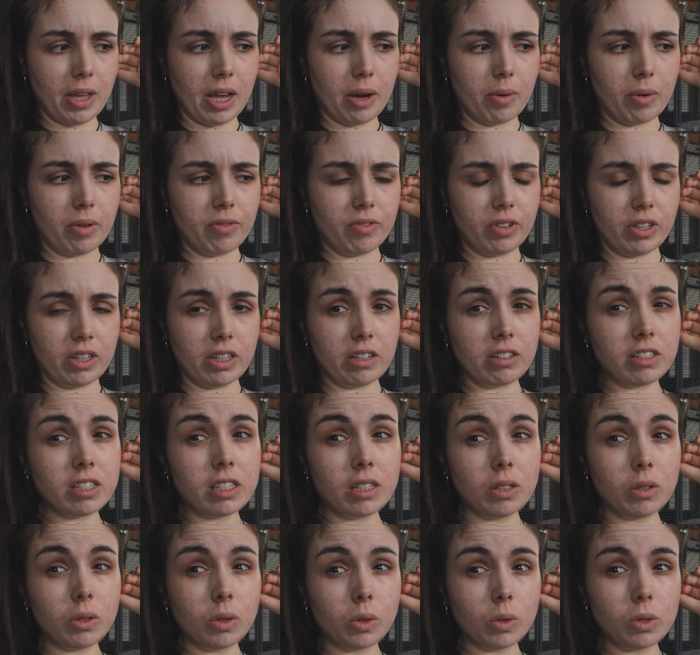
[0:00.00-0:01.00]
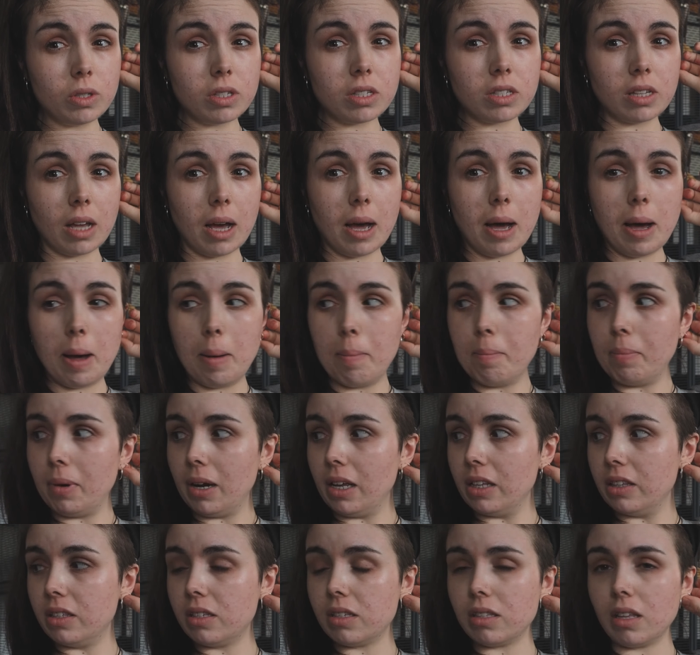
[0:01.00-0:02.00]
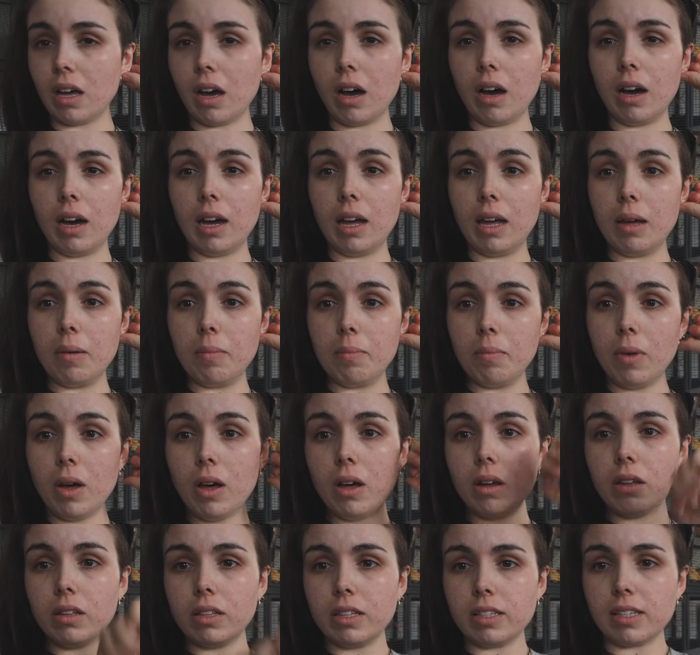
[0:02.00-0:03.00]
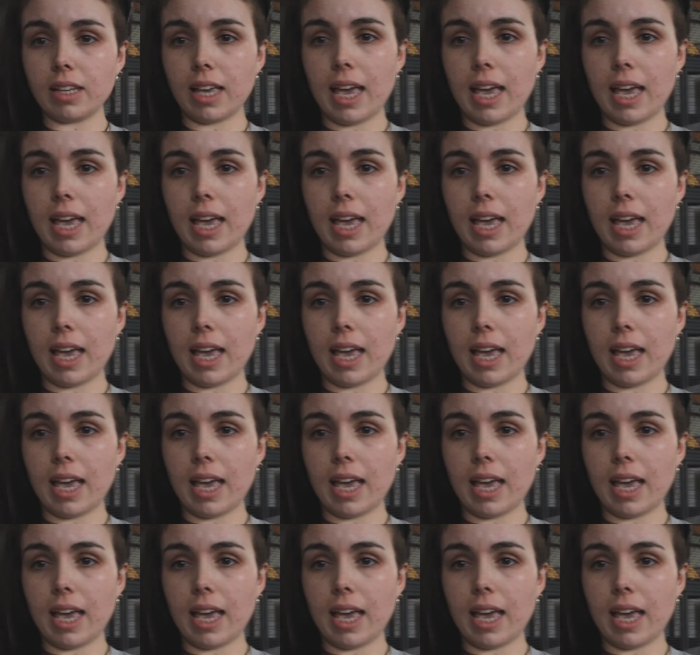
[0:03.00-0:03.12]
However, there's still some bloods that I am... it's